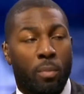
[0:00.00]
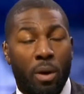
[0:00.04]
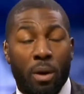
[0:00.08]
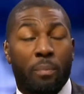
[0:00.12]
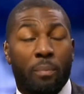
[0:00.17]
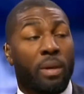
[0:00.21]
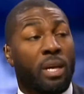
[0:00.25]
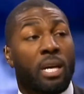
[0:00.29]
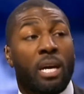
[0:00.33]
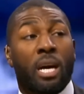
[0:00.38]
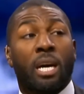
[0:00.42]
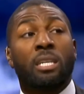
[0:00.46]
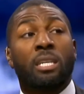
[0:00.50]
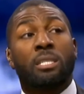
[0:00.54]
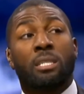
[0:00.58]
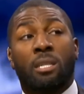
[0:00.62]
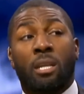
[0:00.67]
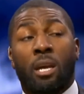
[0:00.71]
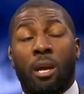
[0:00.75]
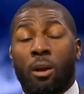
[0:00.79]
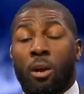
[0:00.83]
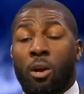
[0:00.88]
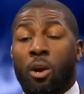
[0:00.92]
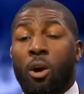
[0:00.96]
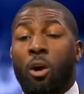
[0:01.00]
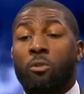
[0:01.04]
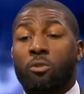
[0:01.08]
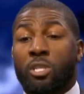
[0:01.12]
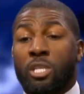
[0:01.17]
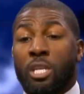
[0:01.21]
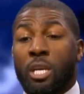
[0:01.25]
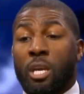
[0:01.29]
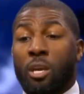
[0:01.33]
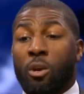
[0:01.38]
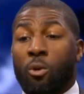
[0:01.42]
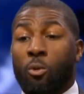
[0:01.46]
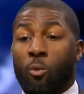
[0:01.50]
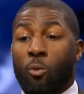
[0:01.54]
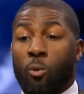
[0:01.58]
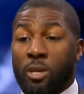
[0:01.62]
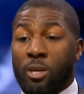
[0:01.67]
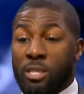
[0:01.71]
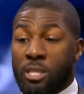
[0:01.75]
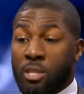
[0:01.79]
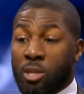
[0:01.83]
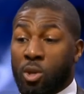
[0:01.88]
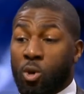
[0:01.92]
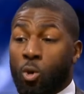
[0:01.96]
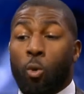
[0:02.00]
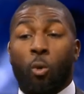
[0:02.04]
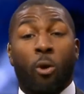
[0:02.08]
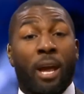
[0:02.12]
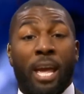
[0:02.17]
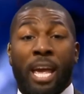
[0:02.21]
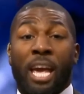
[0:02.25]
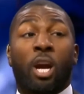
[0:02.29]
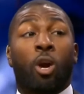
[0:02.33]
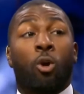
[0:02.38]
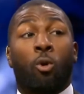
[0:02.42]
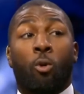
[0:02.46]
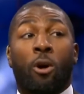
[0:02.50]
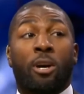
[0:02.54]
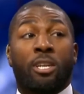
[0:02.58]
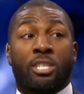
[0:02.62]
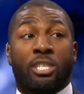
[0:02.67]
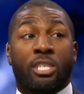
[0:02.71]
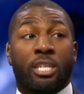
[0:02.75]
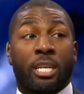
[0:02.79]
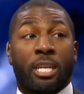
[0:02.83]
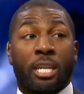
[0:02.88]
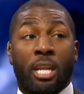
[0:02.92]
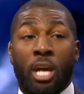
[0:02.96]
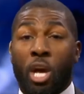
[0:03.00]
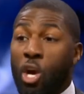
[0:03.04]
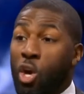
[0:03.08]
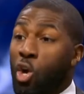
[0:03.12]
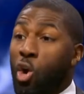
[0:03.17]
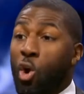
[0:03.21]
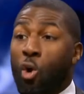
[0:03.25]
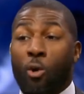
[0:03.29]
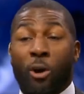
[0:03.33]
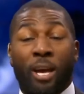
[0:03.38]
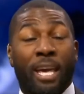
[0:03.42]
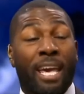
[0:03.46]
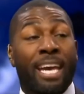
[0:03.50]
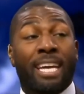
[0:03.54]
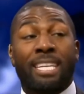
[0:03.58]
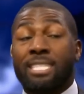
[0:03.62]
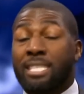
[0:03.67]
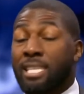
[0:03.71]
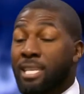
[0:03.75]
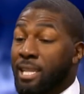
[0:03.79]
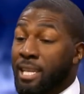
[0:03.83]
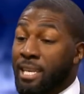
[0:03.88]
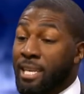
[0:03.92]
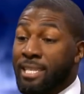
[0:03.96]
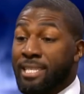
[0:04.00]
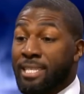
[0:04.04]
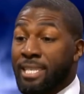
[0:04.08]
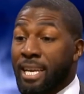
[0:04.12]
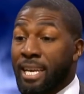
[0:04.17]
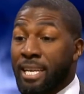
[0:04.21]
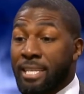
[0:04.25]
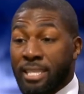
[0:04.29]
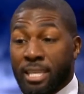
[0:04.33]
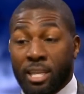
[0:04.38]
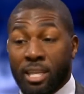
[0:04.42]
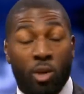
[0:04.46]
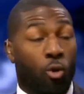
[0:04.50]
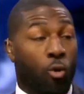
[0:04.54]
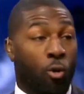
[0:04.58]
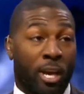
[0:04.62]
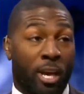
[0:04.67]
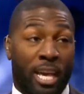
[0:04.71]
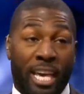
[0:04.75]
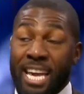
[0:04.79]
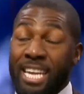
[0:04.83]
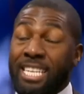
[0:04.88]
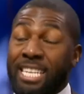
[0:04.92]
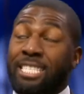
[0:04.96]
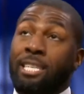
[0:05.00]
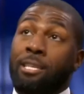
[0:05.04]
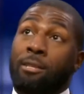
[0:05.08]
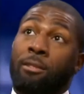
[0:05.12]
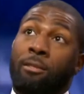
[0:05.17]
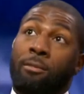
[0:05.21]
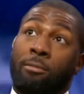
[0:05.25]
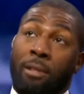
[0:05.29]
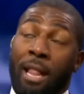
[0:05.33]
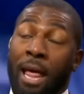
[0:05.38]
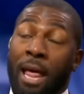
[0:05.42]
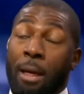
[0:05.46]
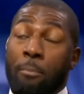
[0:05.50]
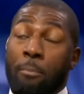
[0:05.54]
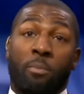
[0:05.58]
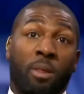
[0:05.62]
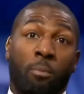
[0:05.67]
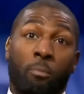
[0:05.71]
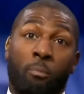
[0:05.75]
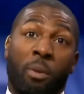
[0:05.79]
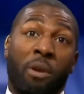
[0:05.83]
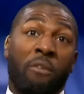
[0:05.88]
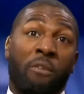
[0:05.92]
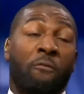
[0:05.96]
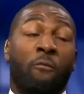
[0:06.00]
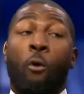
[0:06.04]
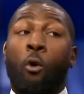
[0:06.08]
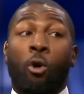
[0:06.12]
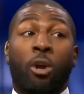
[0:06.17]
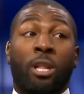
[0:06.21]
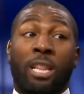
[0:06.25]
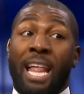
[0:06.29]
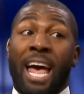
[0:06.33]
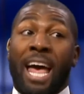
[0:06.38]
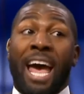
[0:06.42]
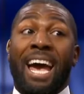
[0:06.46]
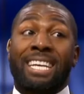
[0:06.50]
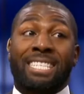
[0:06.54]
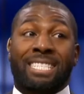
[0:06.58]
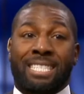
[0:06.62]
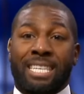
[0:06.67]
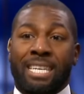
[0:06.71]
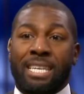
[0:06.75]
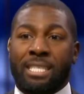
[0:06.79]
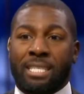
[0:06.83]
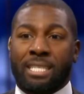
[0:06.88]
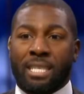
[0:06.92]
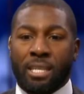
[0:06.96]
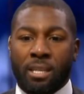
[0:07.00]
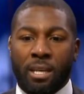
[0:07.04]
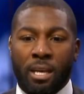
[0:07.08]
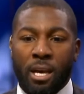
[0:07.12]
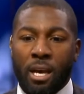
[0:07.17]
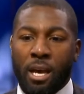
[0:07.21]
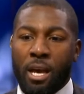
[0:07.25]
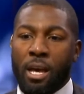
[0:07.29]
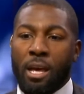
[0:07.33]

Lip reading: But because their coaching was in question going into this season, going into before last season,